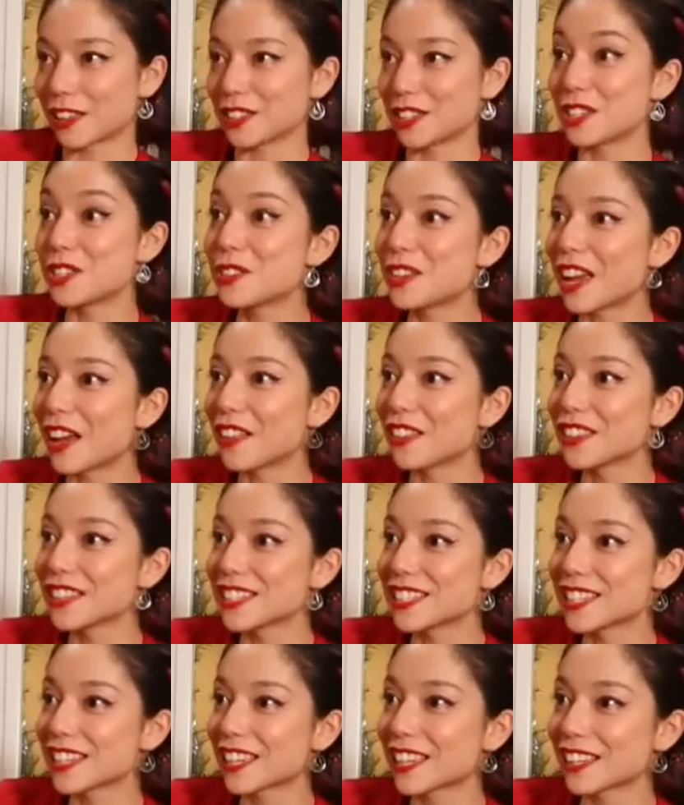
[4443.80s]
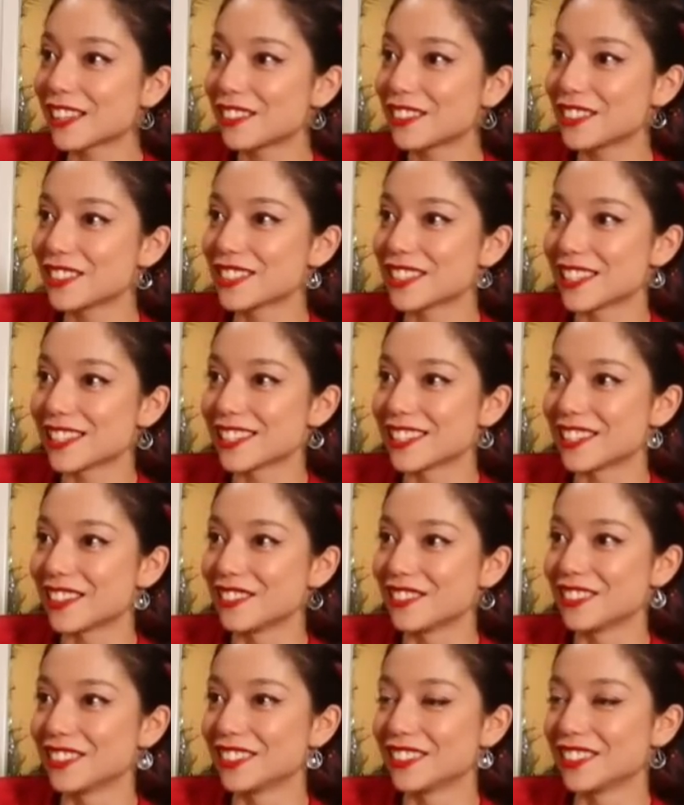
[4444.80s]
Did you count these together when you sent them? No.
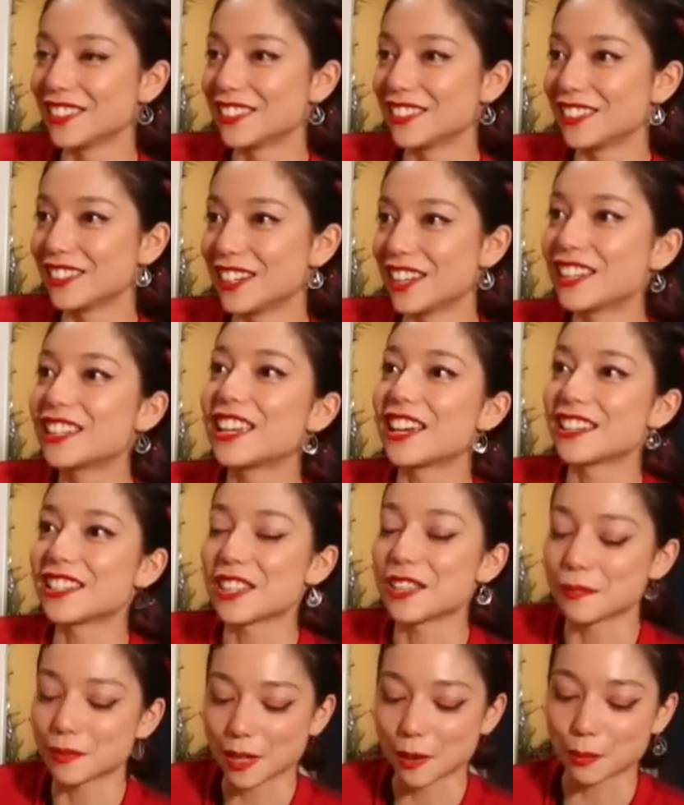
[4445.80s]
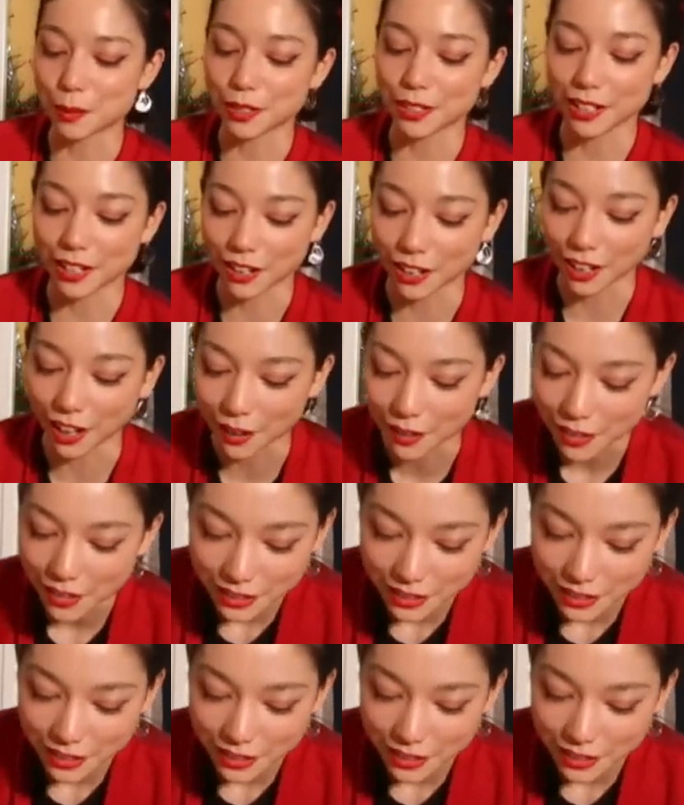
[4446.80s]
You counted them separately? Okay.